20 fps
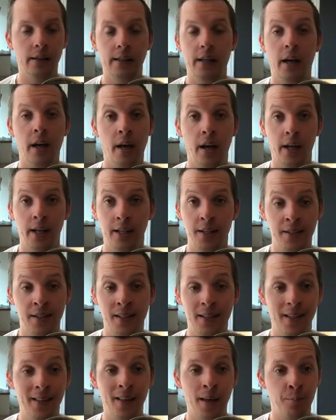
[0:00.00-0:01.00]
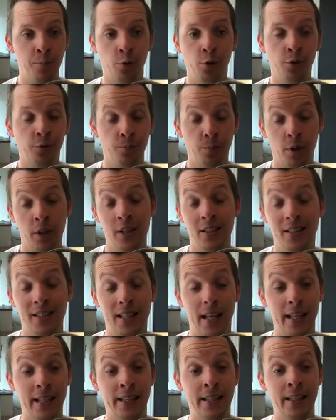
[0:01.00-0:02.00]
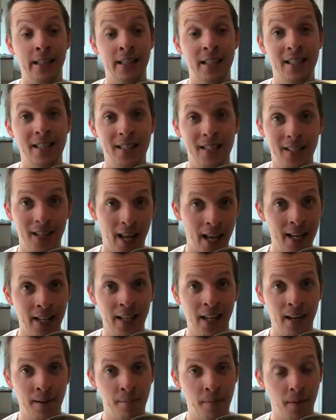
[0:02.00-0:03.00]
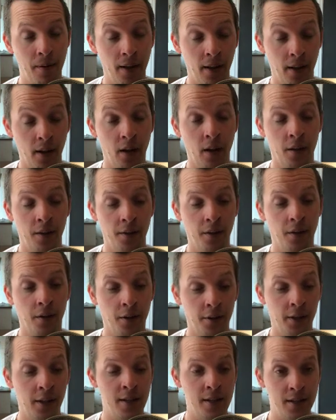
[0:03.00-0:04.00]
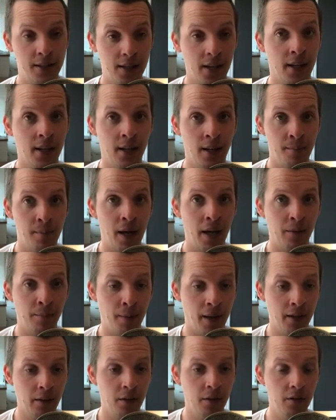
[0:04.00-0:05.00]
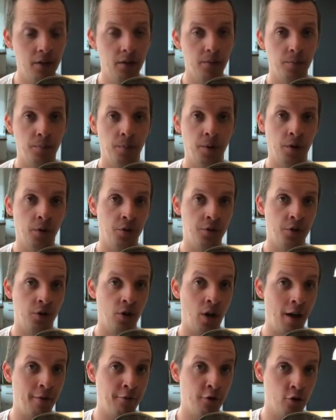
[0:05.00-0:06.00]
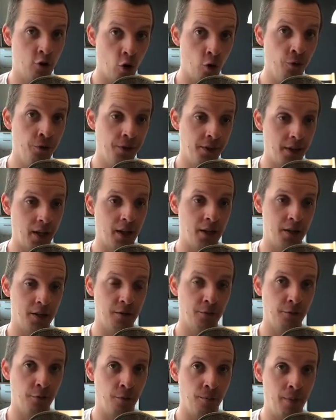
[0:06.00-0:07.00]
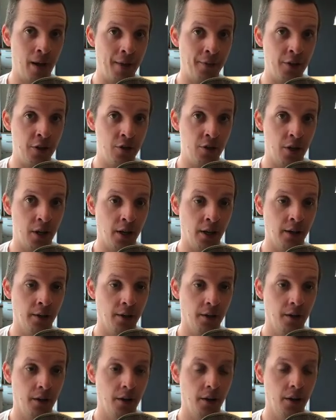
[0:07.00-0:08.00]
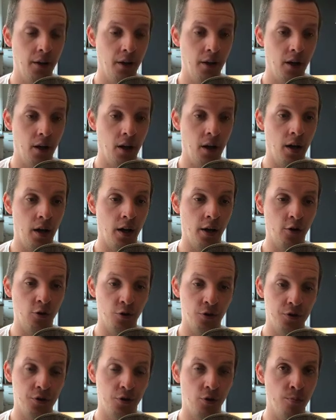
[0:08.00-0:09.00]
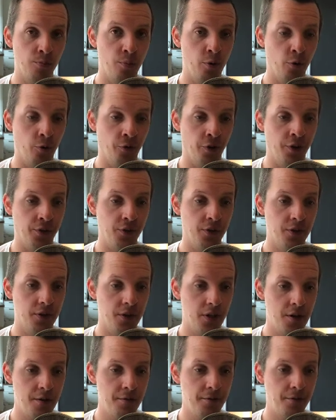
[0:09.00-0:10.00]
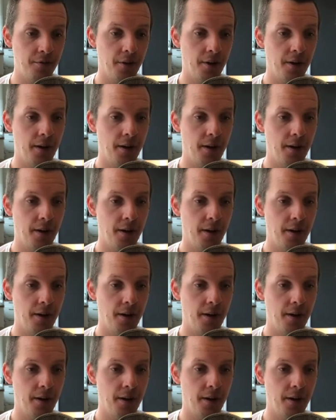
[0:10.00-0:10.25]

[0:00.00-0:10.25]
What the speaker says: I can see that point, but it's insanely an insanely bad pattern, because you have context for managing cross-component stuff,